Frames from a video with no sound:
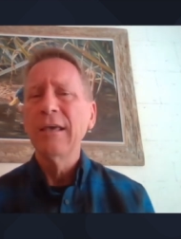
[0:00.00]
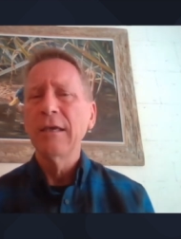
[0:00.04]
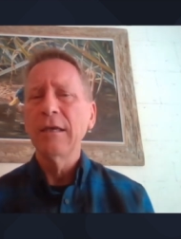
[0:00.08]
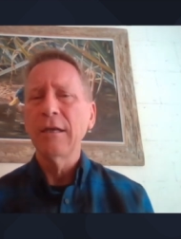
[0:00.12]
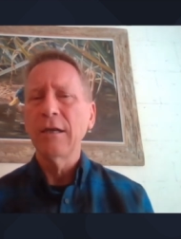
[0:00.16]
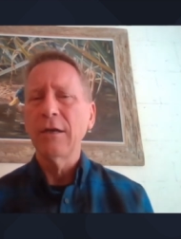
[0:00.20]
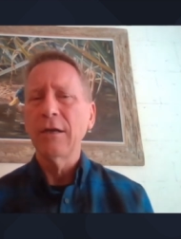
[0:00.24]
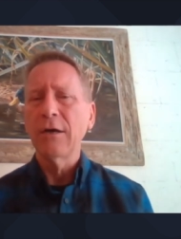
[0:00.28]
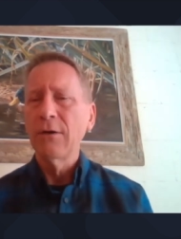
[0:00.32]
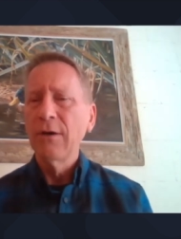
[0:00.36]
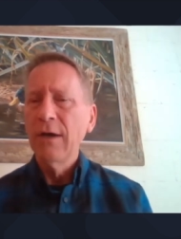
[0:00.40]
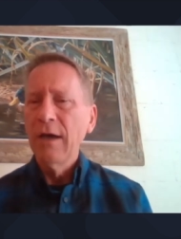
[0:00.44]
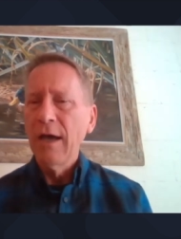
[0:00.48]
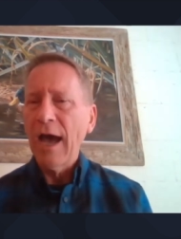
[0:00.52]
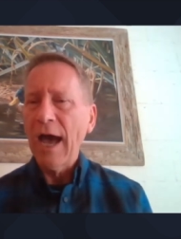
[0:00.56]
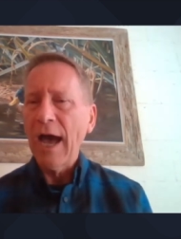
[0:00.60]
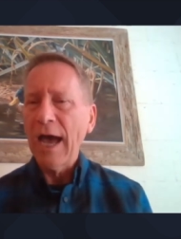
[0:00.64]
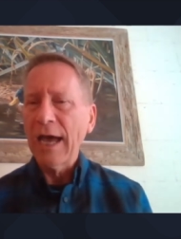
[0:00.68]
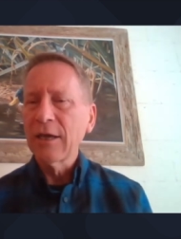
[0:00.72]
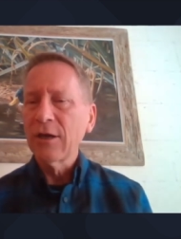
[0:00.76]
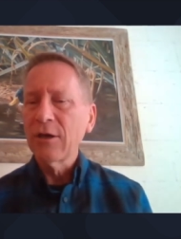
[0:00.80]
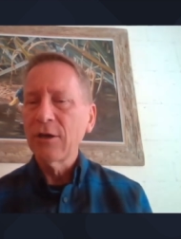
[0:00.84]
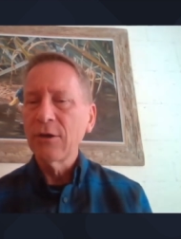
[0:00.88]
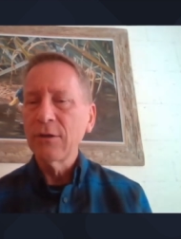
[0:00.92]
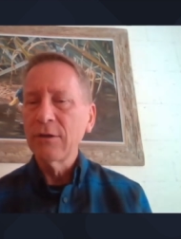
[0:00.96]
you know,
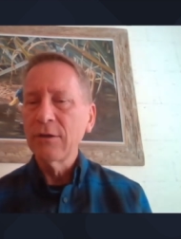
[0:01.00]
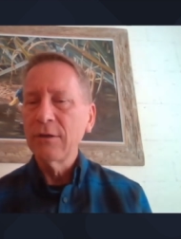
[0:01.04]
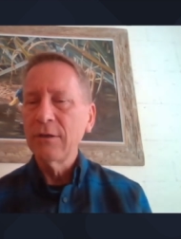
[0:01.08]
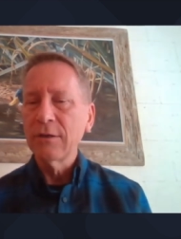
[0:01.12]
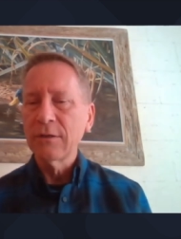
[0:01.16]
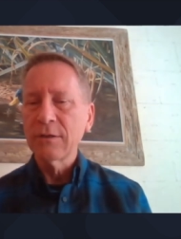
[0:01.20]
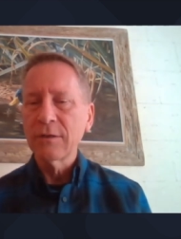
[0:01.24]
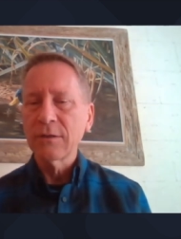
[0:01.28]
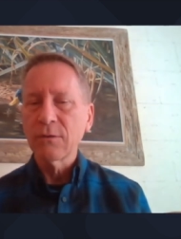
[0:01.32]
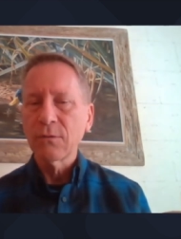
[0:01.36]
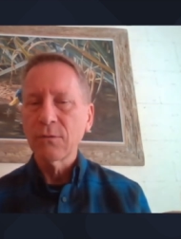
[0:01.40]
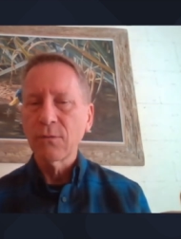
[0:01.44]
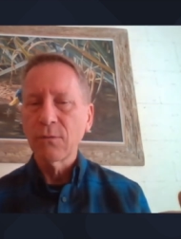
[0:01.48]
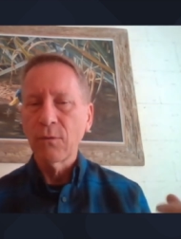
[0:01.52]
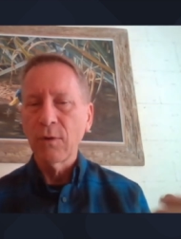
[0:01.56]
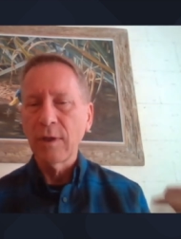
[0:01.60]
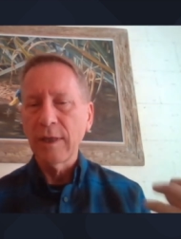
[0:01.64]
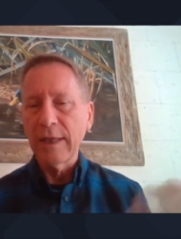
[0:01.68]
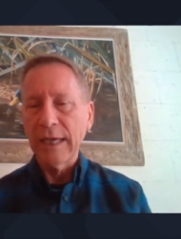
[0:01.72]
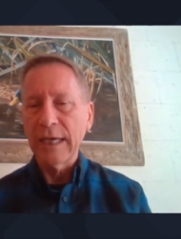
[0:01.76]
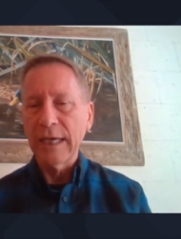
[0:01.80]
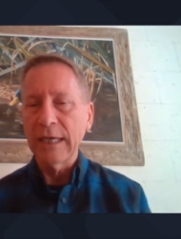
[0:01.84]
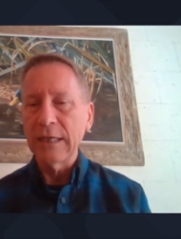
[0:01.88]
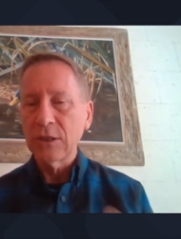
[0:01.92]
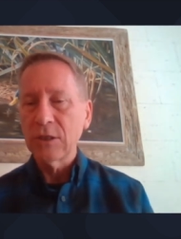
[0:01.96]
I couldn't
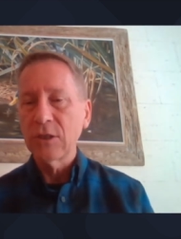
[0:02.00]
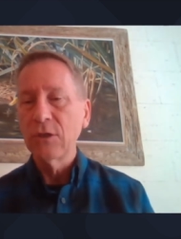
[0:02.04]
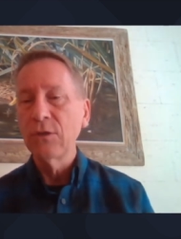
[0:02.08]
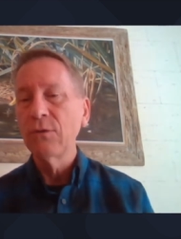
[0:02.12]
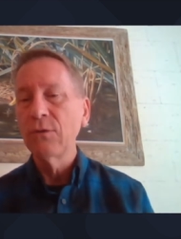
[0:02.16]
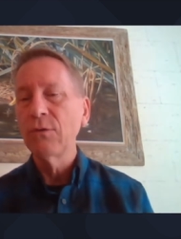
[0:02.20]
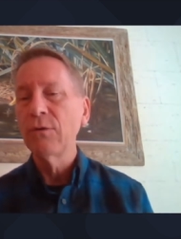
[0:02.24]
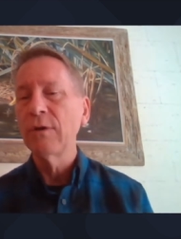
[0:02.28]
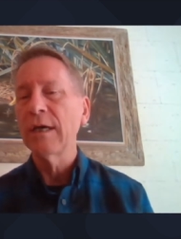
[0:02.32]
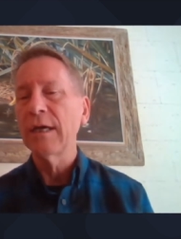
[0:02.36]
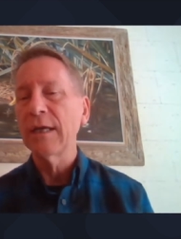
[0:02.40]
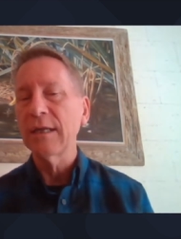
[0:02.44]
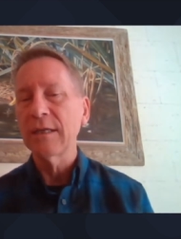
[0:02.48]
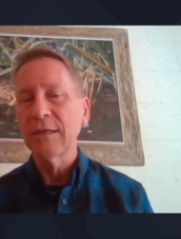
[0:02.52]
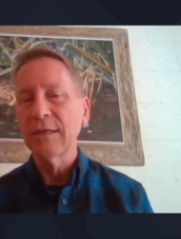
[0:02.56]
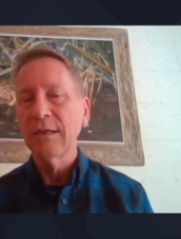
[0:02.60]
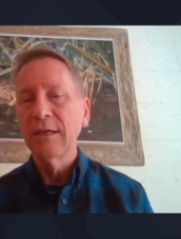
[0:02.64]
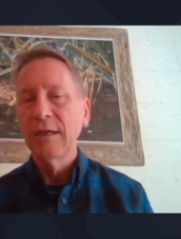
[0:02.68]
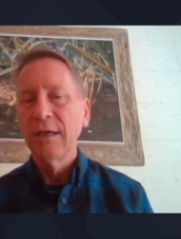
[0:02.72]
relate to it.